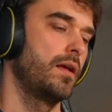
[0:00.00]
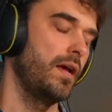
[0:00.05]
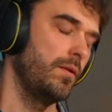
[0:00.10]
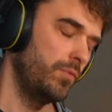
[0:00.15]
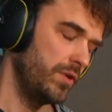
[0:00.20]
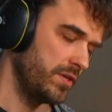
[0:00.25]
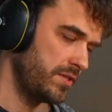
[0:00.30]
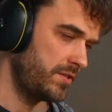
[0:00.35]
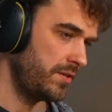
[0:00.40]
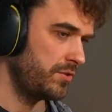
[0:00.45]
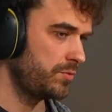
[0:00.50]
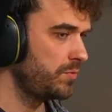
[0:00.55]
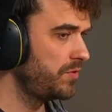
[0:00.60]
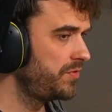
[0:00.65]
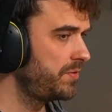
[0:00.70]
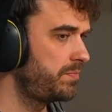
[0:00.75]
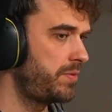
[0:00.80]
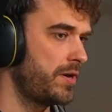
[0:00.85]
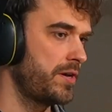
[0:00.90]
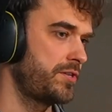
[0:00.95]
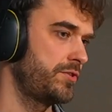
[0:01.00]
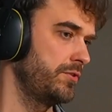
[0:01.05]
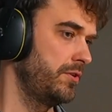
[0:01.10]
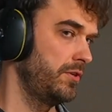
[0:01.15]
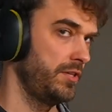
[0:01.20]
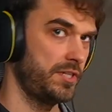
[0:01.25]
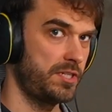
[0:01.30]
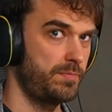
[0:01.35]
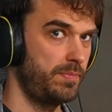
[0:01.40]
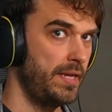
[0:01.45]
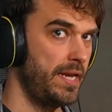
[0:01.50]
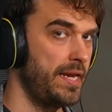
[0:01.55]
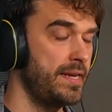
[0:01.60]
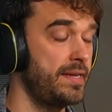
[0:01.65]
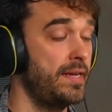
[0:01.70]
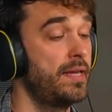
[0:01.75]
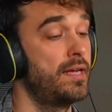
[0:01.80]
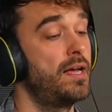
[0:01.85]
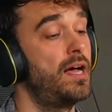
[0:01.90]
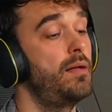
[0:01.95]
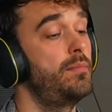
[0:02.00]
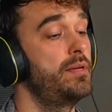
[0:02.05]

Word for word: And once those moving parts are all explained,